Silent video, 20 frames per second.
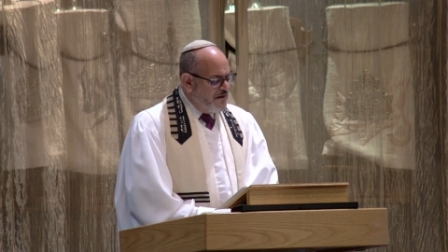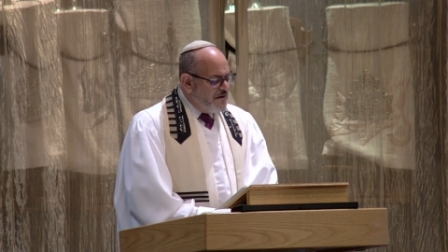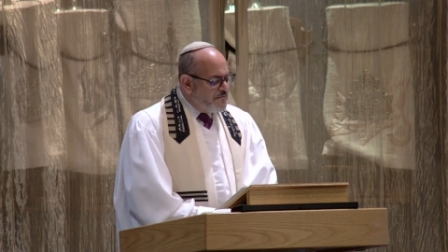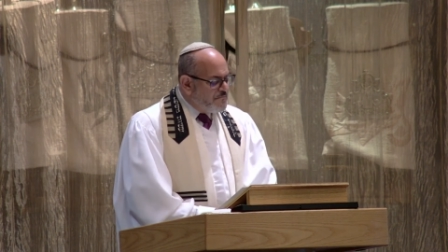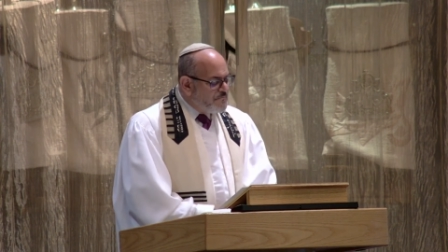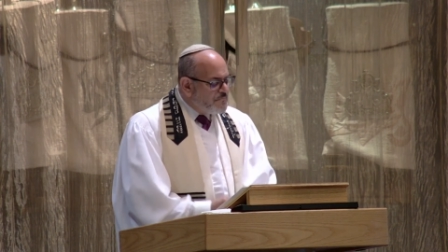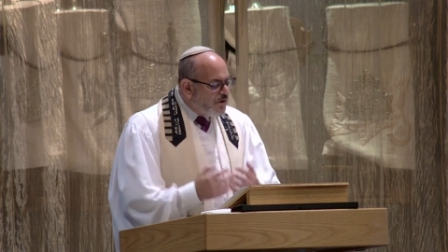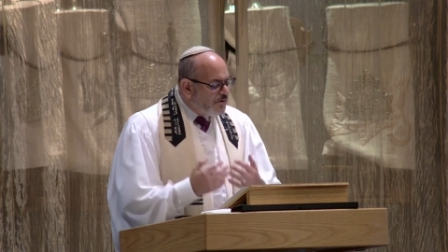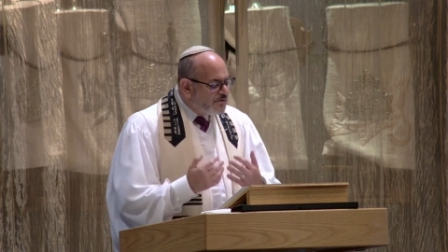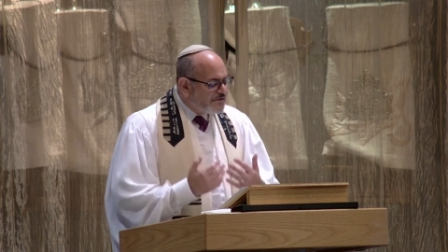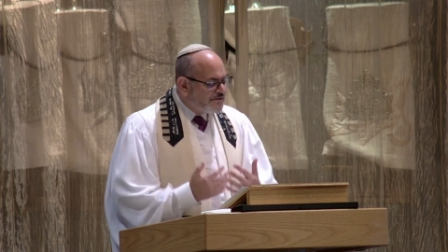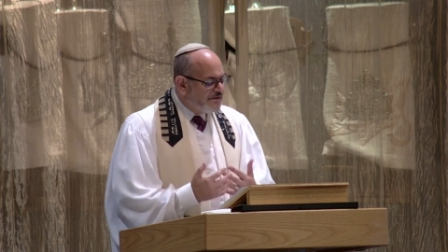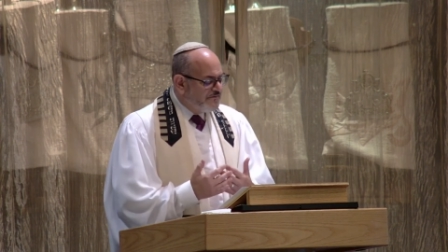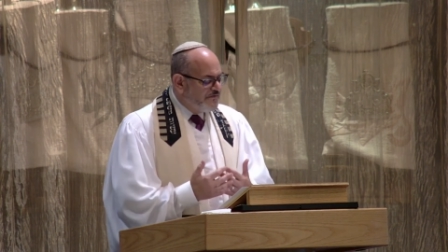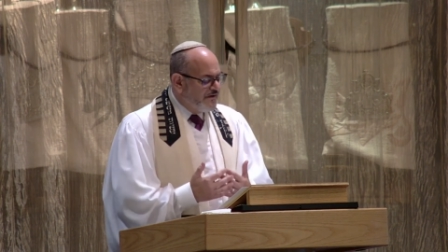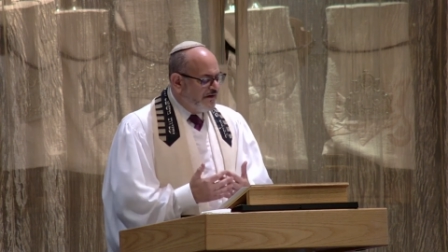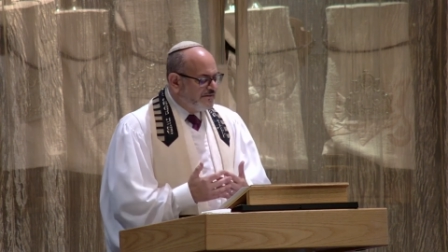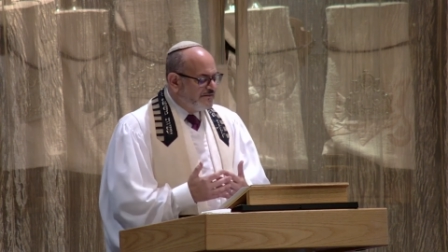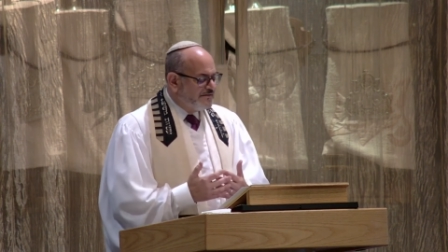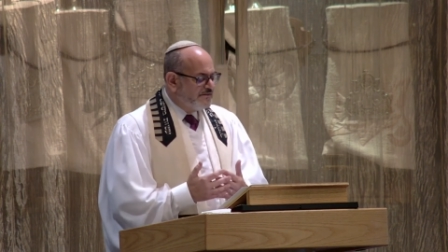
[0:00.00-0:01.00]
most of
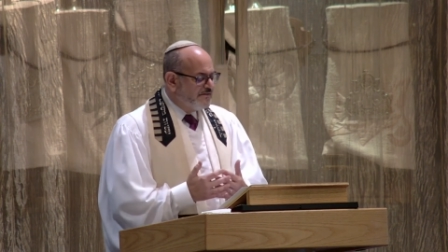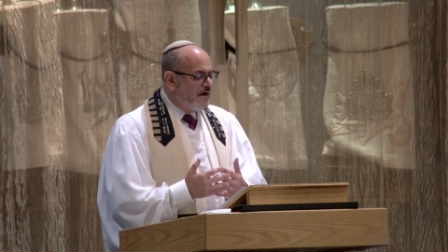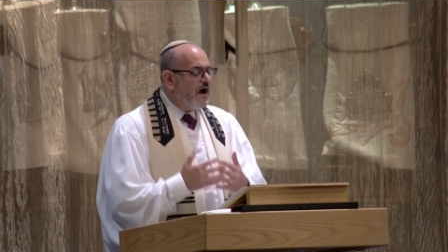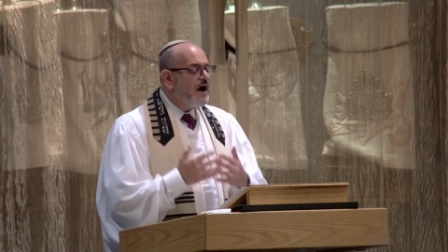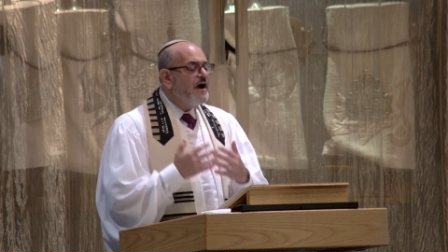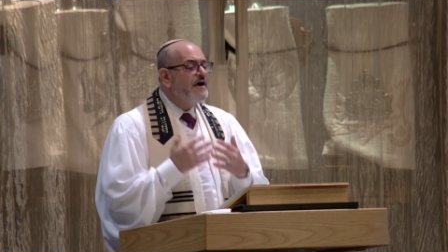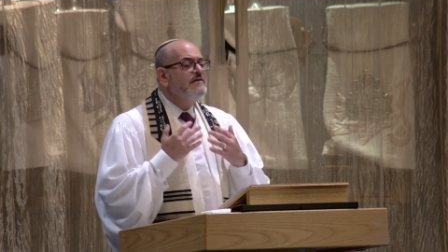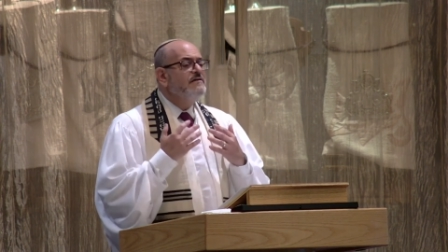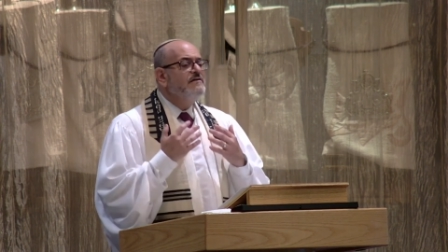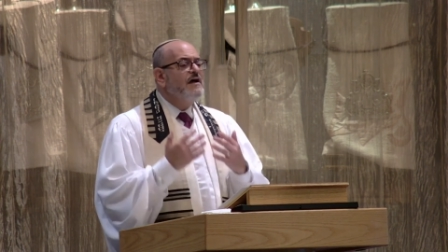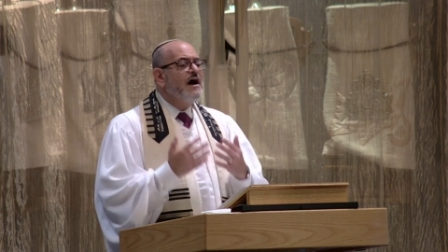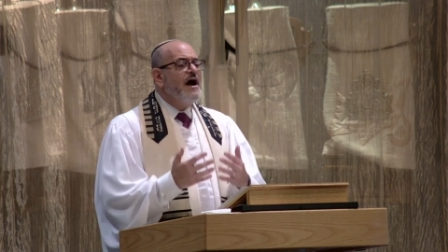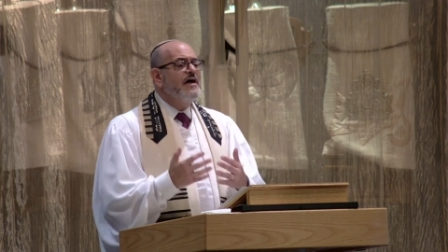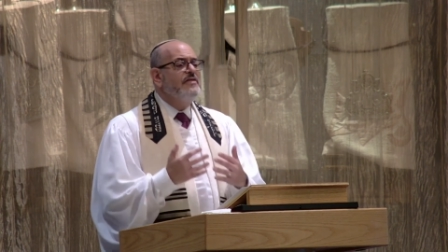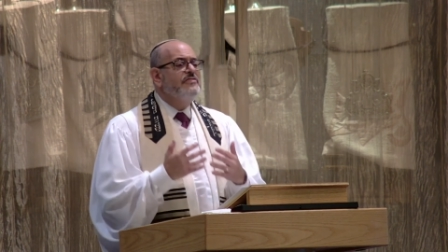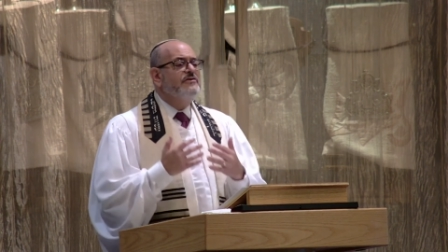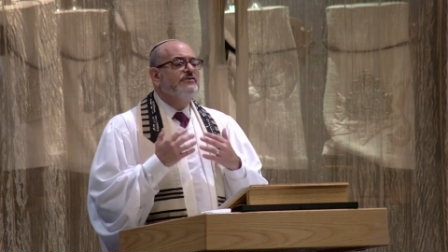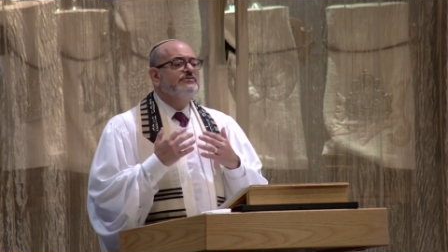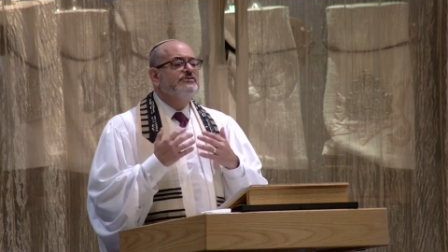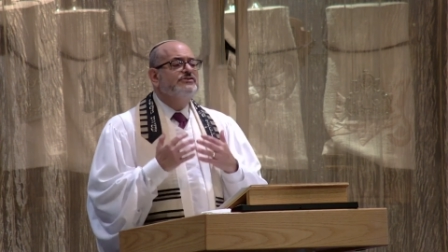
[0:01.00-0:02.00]
us are
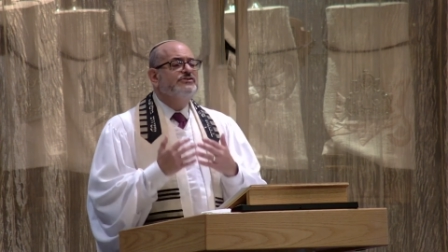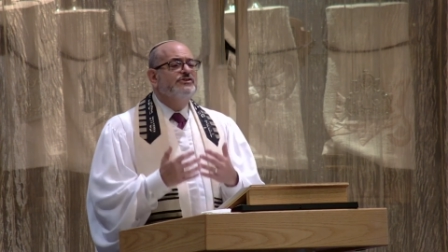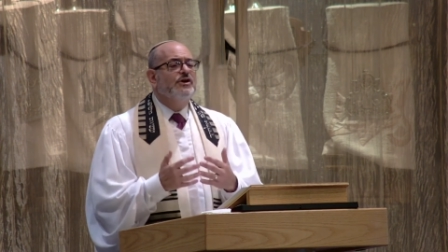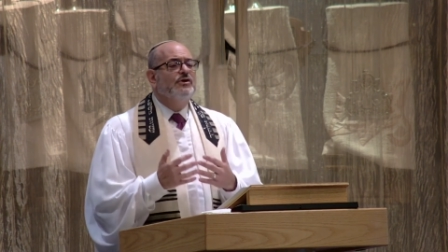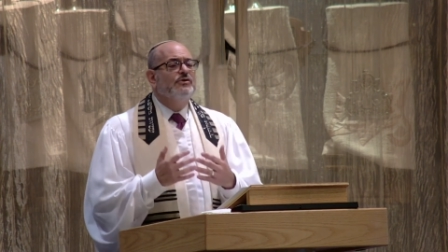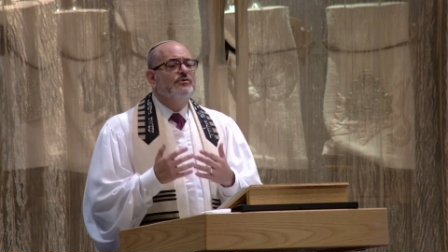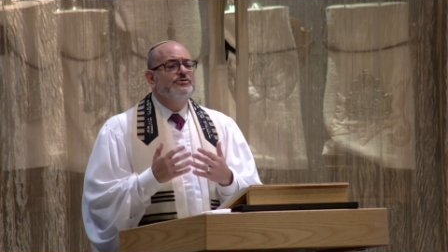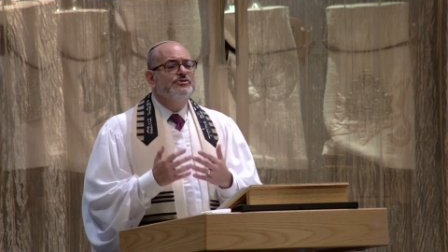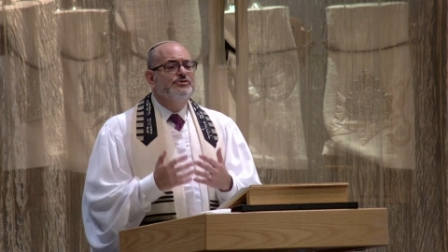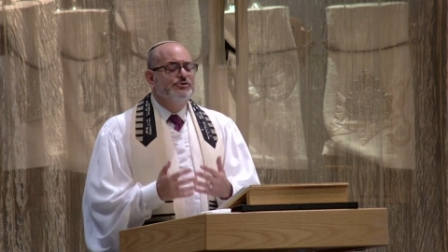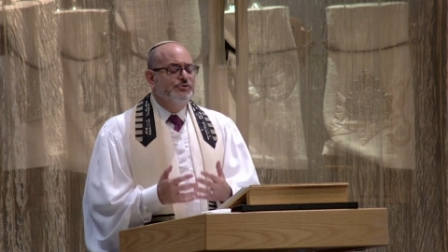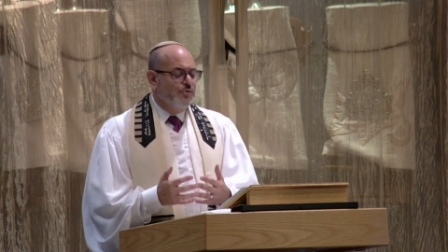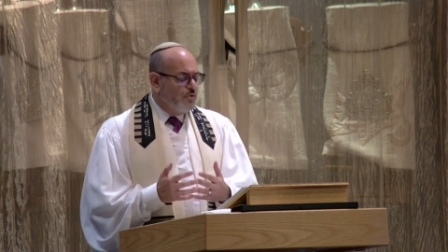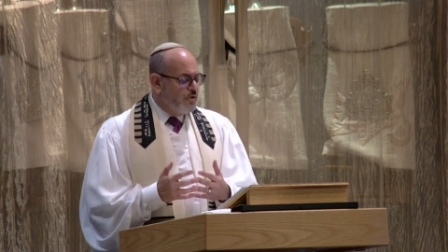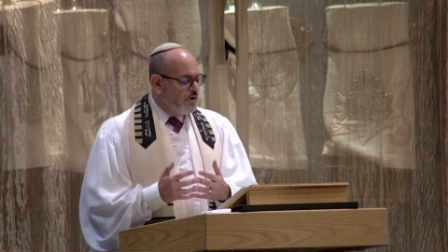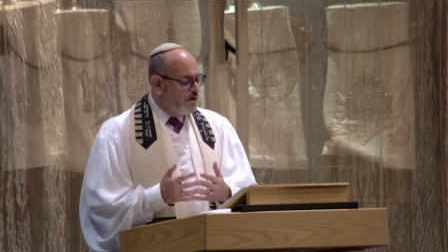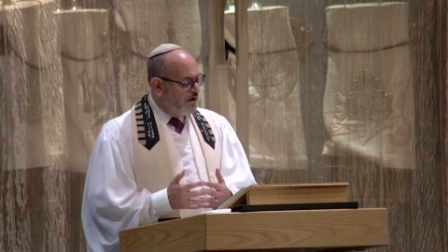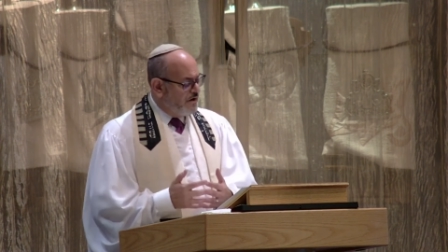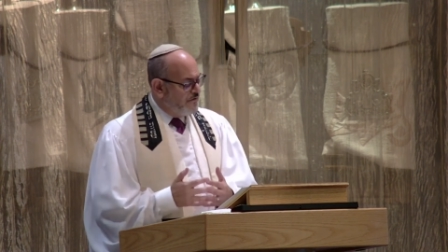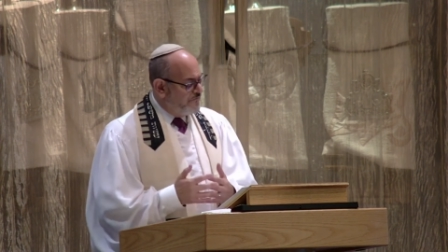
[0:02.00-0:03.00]
neither so
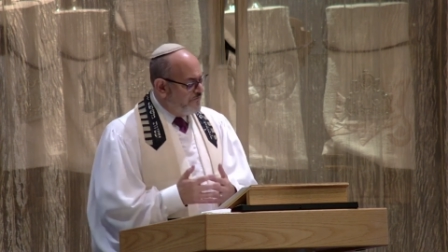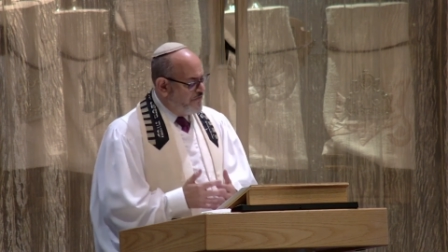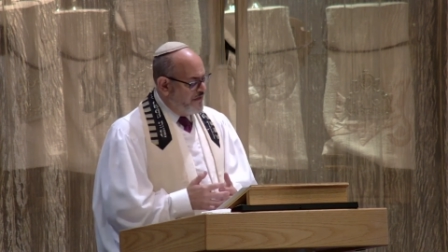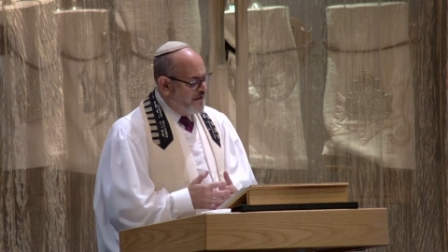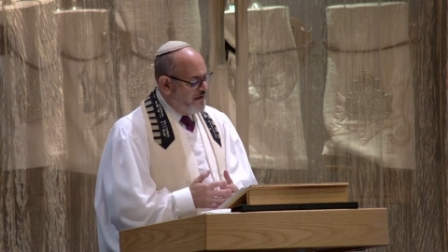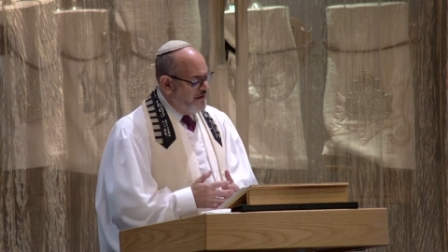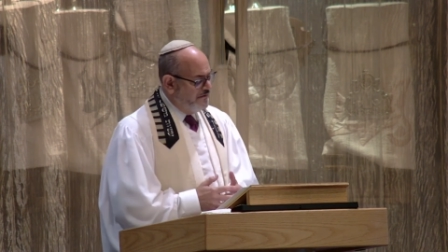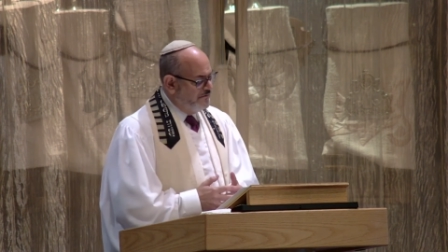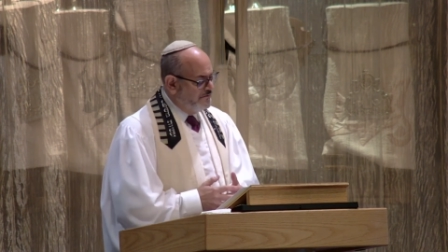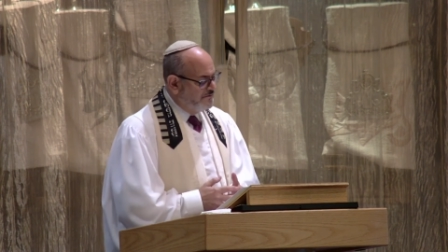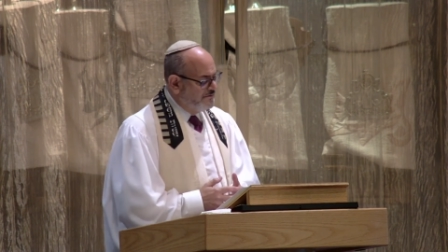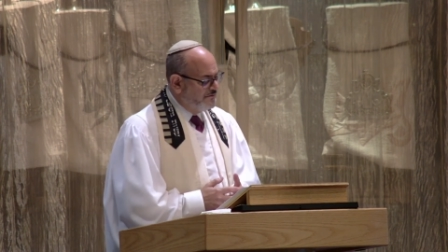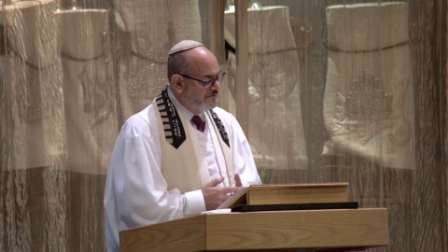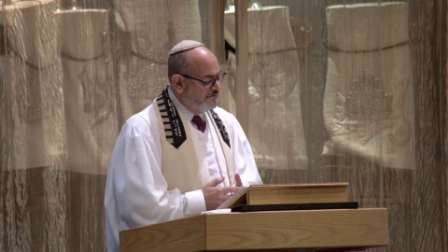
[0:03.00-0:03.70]
sure of things,